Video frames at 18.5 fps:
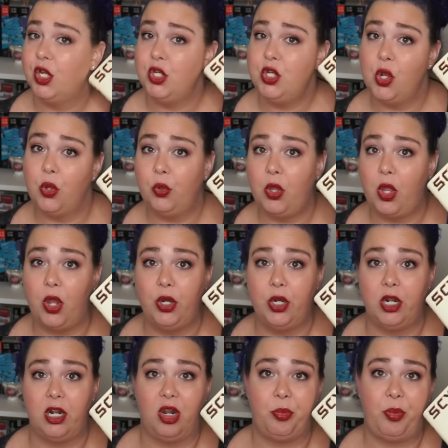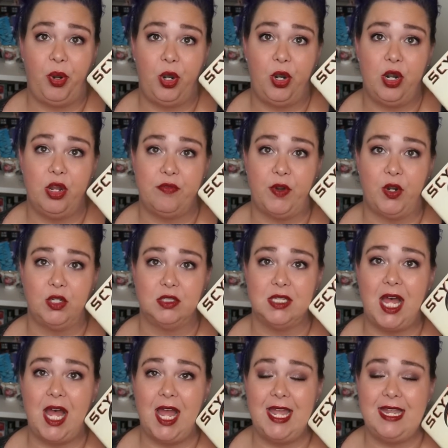no longer a part of our
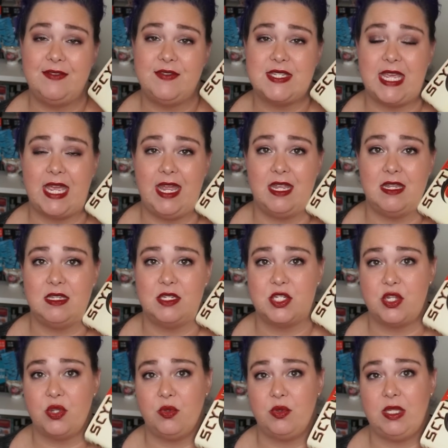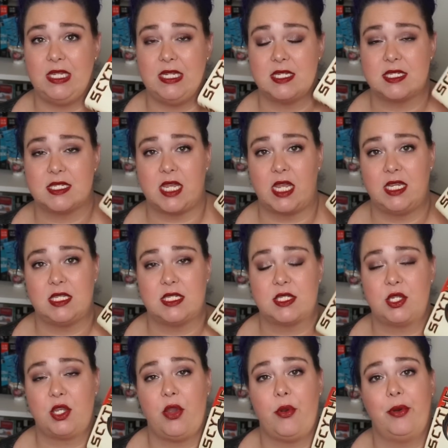lives and so these
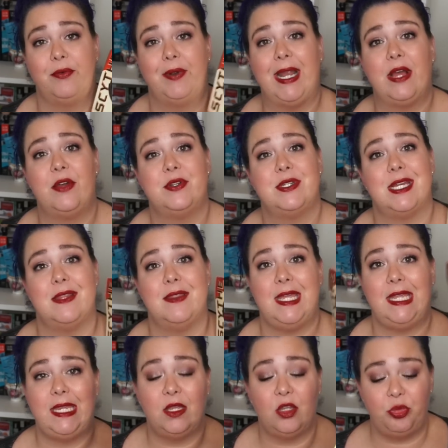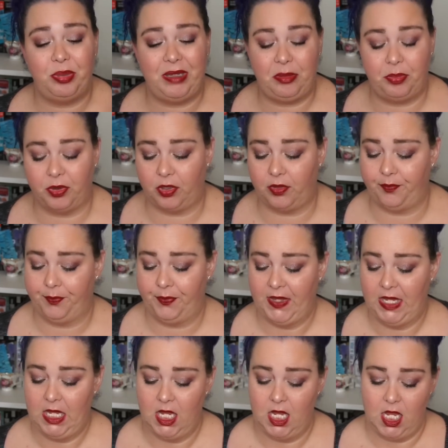scythes go around and they kill people.
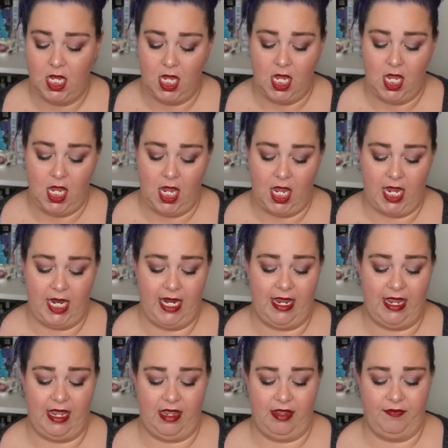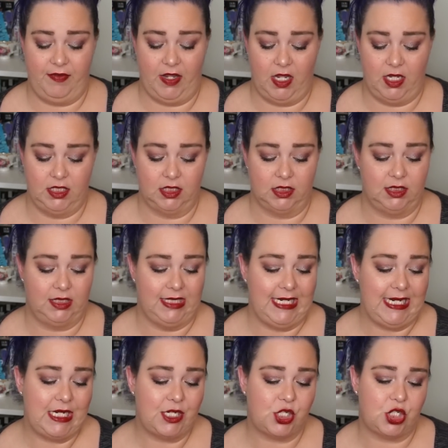I have
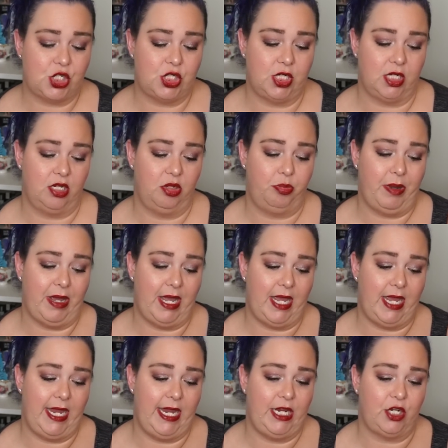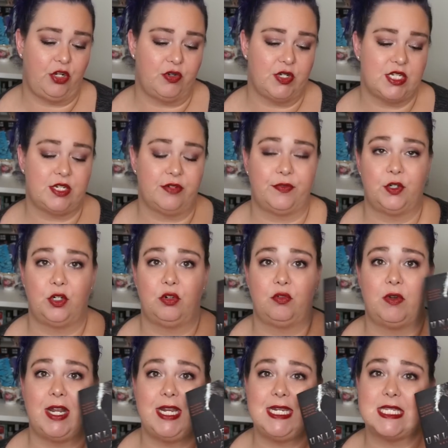Unleashed by
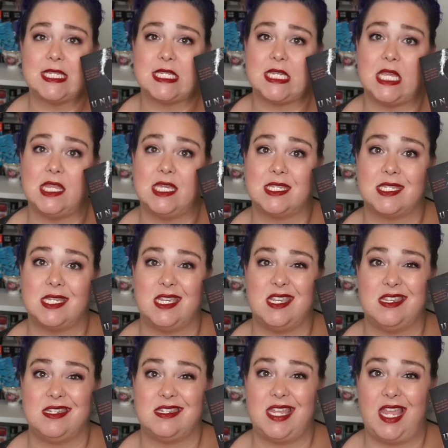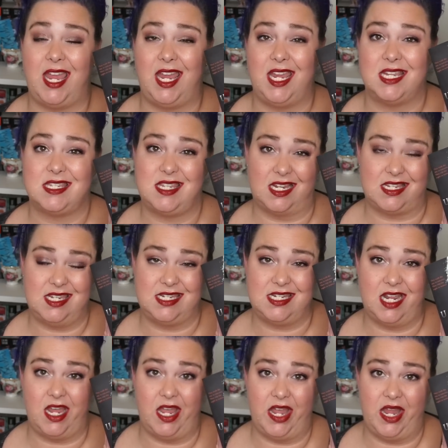Christopher Rice. This is a
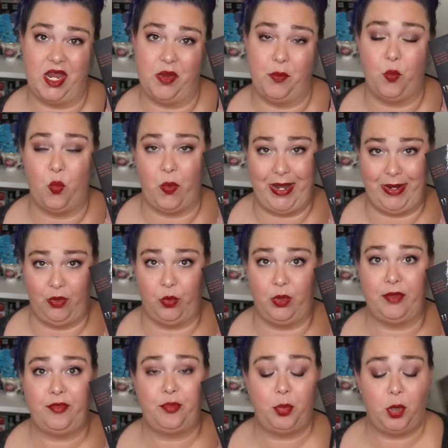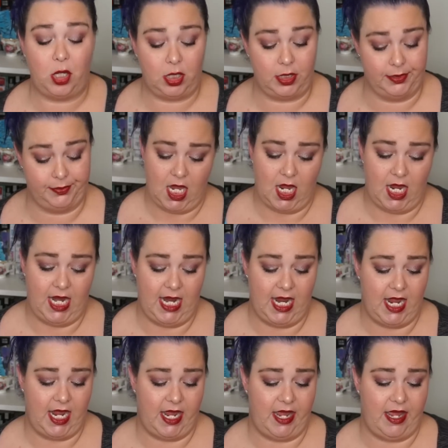sexy time werewolf book. I
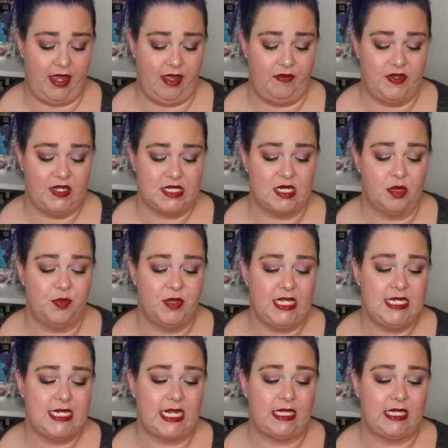have Something